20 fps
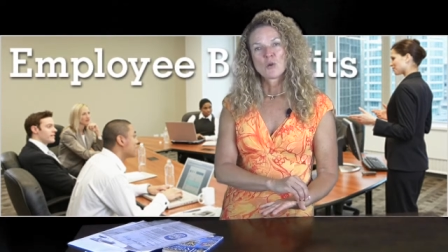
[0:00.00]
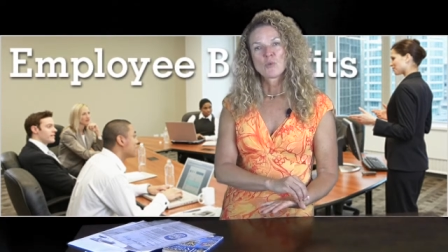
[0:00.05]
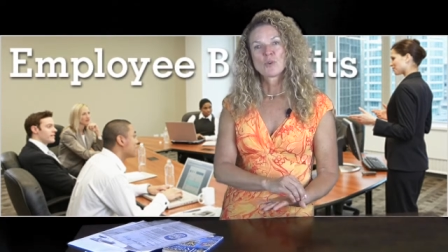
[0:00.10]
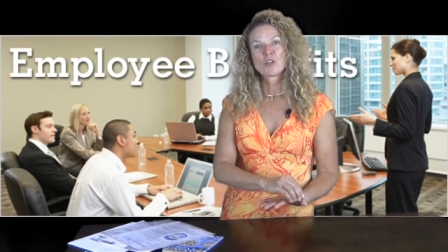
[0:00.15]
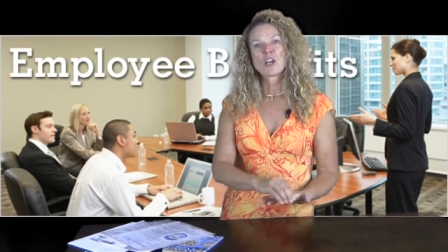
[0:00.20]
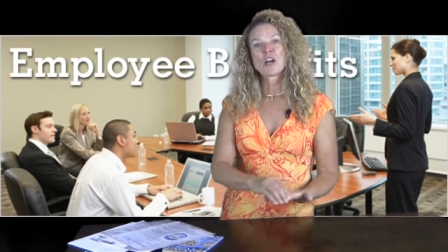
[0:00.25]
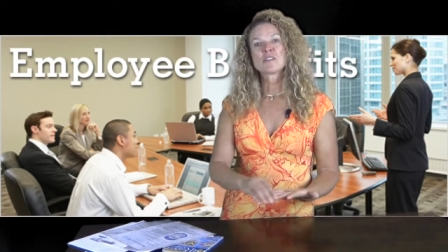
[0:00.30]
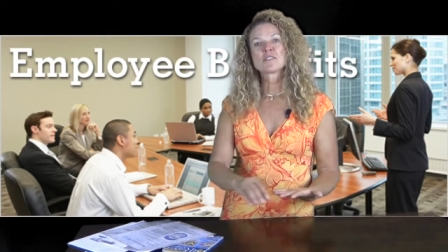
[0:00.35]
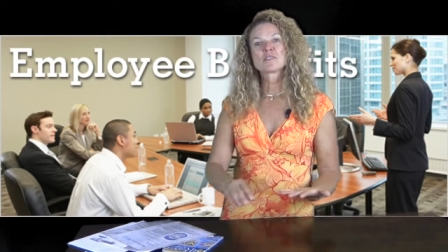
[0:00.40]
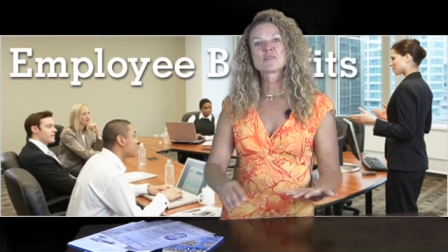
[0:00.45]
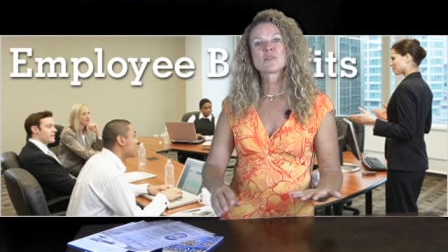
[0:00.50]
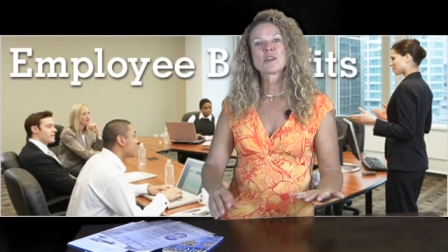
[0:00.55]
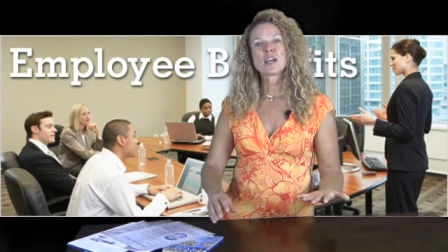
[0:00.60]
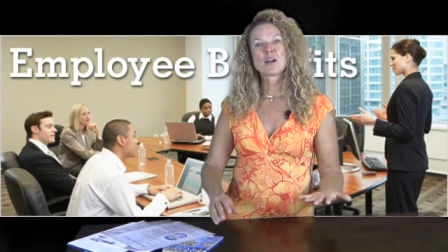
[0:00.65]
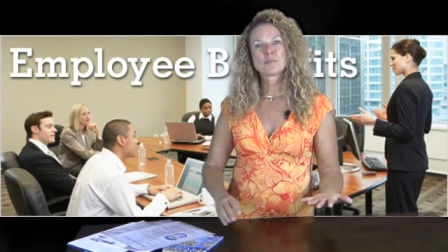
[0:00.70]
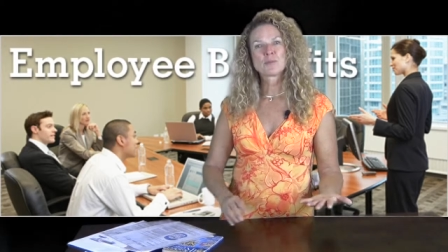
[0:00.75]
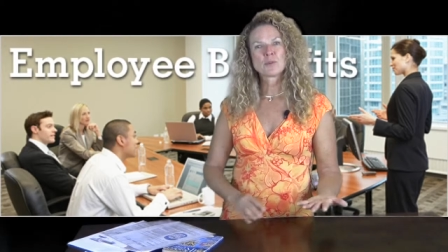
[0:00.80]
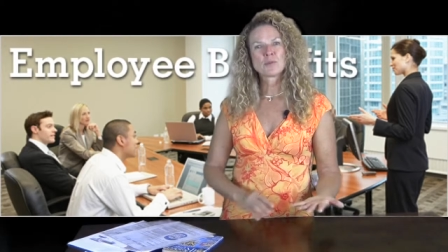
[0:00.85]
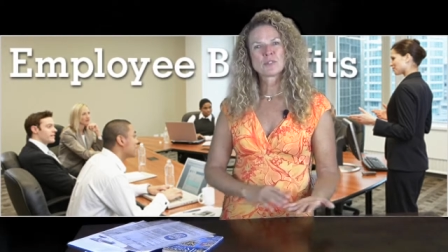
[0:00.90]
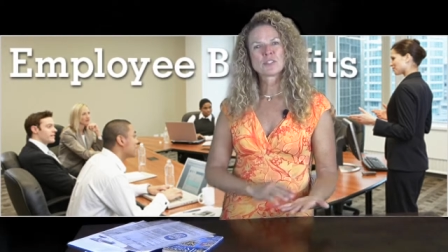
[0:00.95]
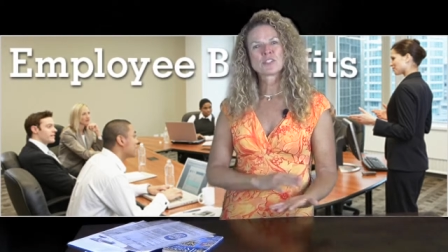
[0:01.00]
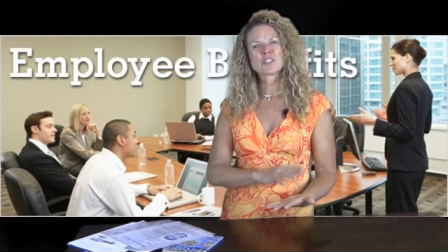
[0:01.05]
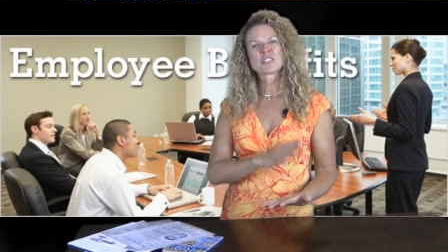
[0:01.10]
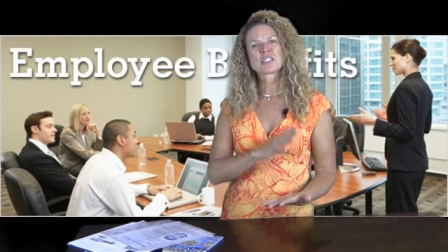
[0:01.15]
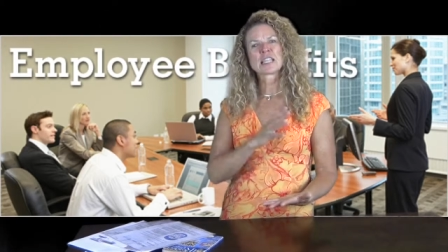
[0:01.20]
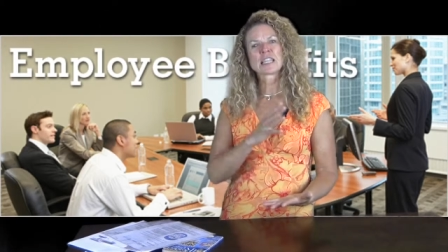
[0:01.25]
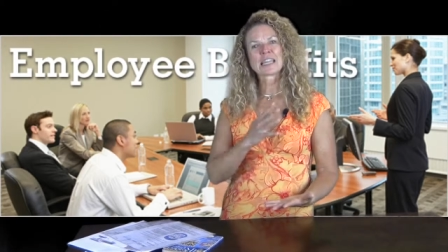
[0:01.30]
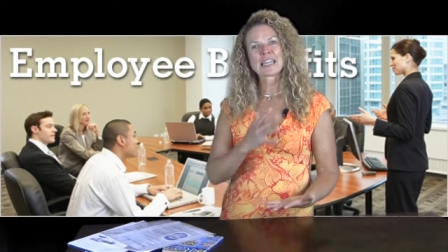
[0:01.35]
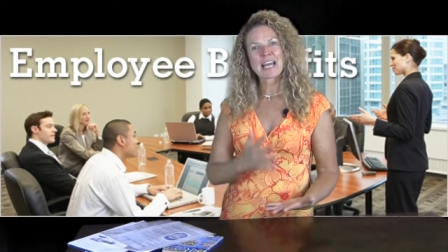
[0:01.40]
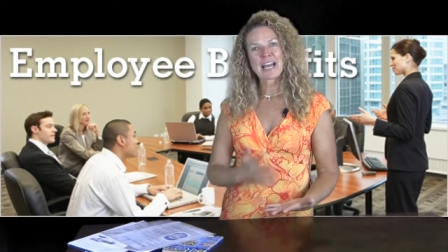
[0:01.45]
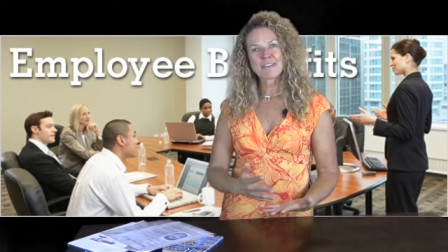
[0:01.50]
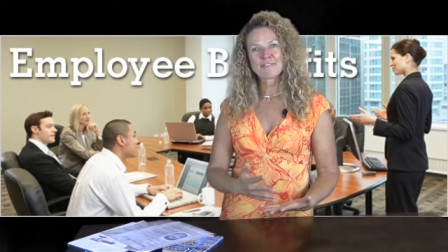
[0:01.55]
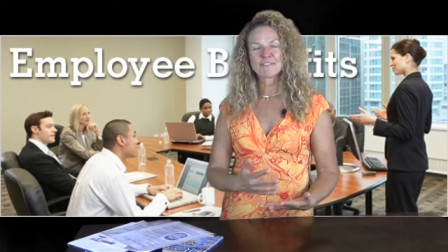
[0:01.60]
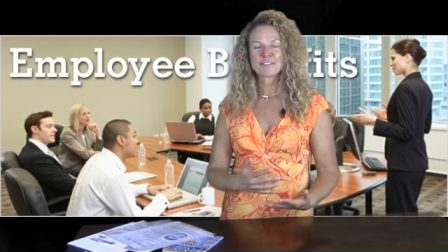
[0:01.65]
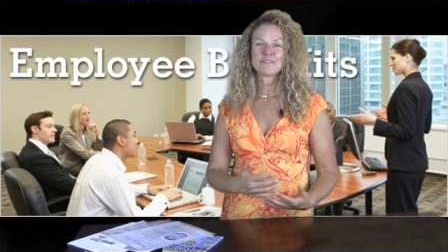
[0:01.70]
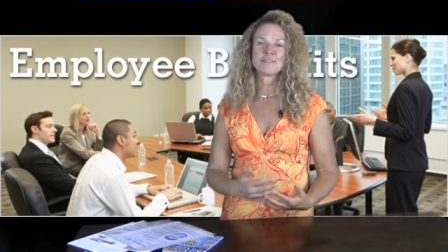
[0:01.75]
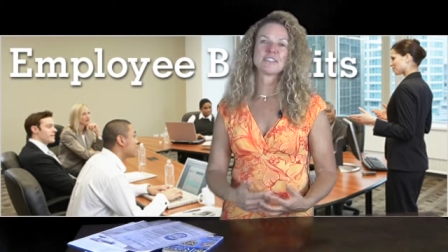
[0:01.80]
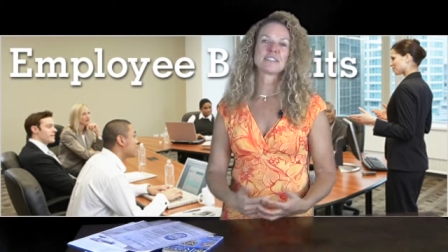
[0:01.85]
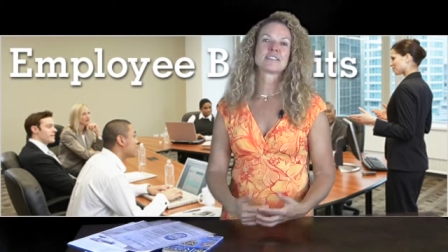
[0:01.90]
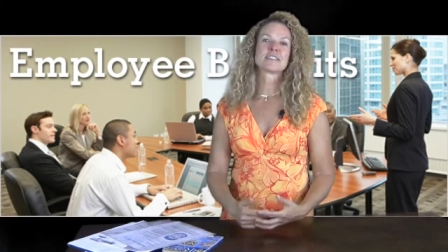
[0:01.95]
we also help you with just life
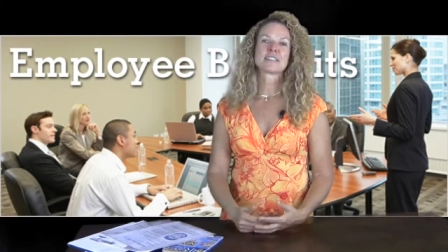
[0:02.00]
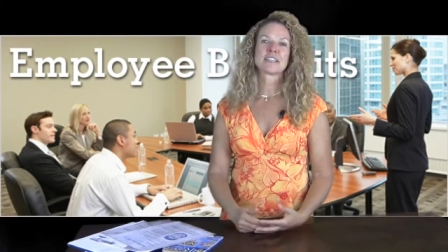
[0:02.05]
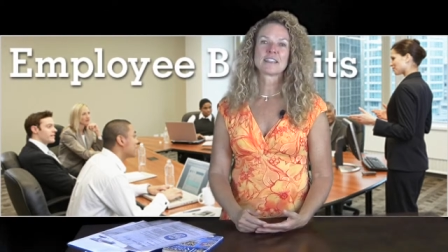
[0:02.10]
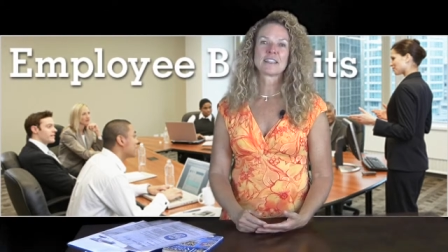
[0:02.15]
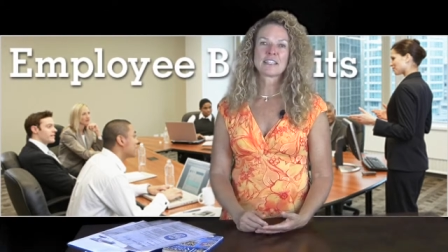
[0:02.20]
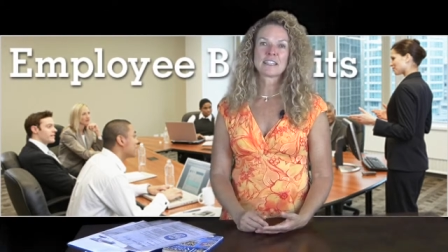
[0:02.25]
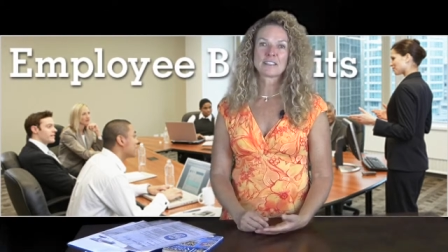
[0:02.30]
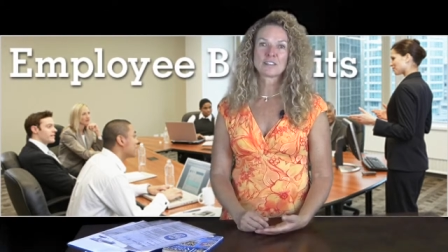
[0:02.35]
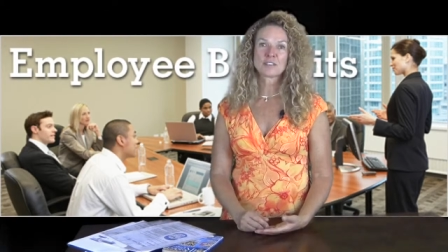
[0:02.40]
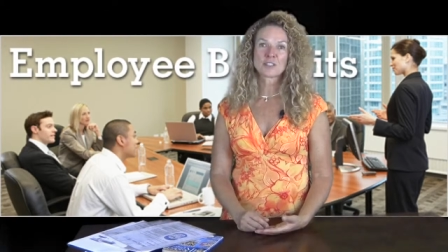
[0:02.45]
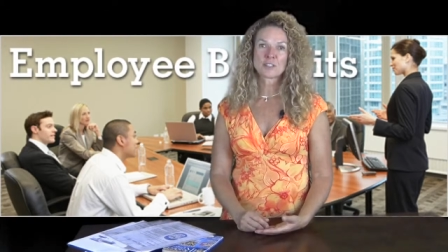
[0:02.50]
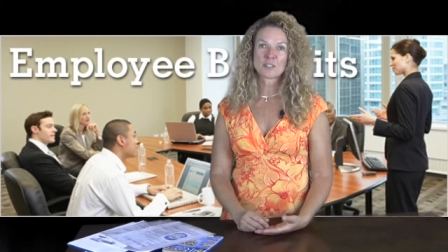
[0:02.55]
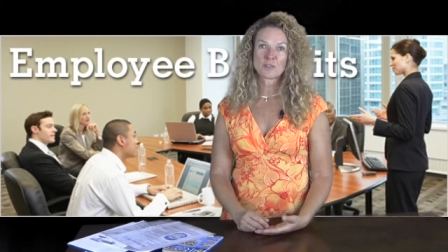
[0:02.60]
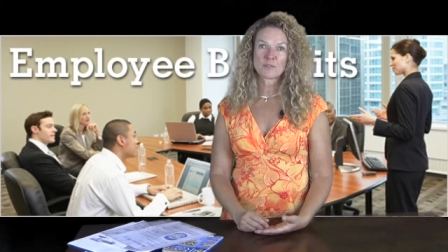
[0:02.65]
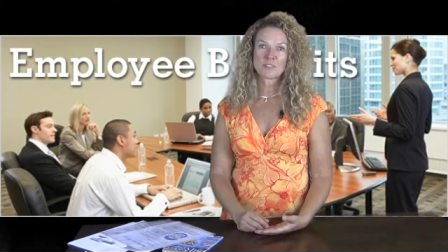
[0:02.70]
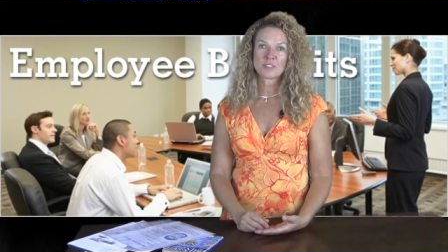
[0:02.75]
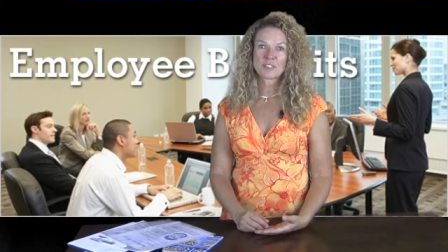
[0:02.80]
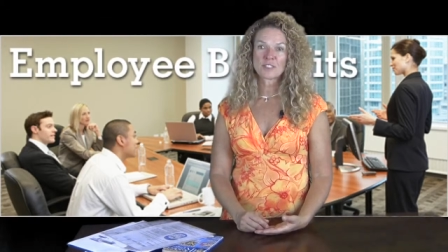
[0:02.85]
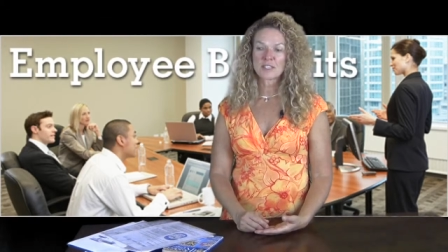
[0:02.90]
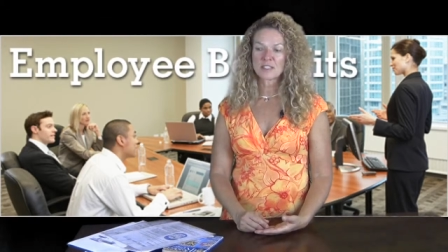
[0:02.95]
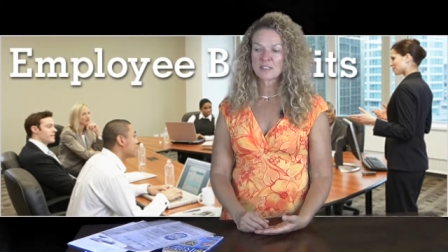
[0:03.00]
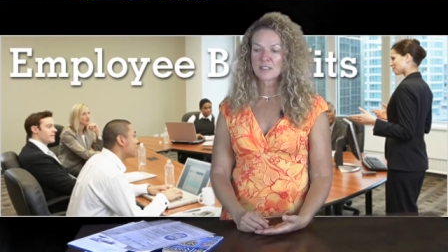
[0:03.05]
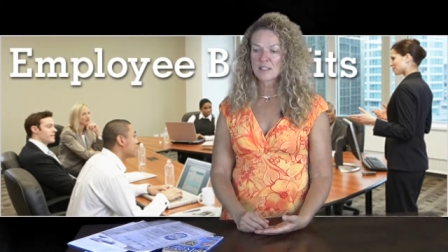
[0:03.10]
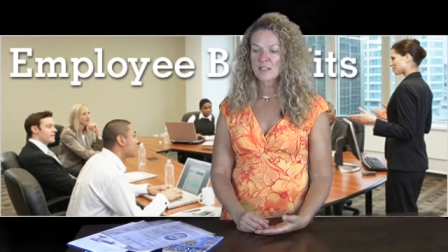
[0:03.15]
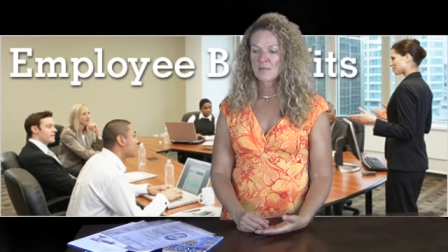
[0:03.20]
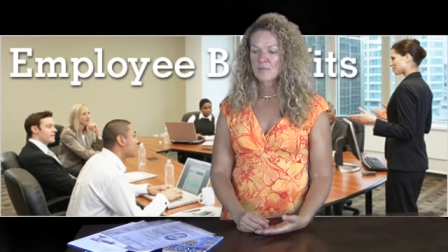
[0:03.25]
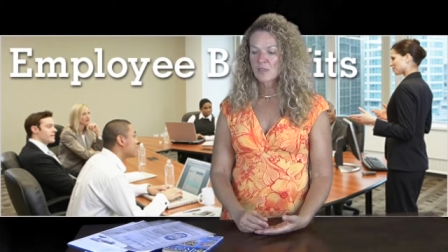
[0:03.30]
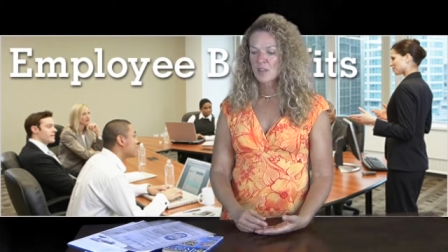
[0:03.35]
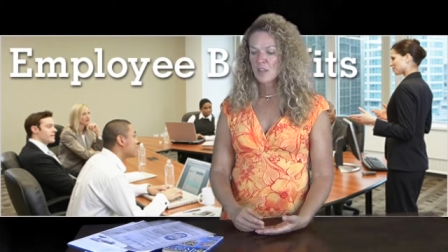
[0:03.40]
events and legal services.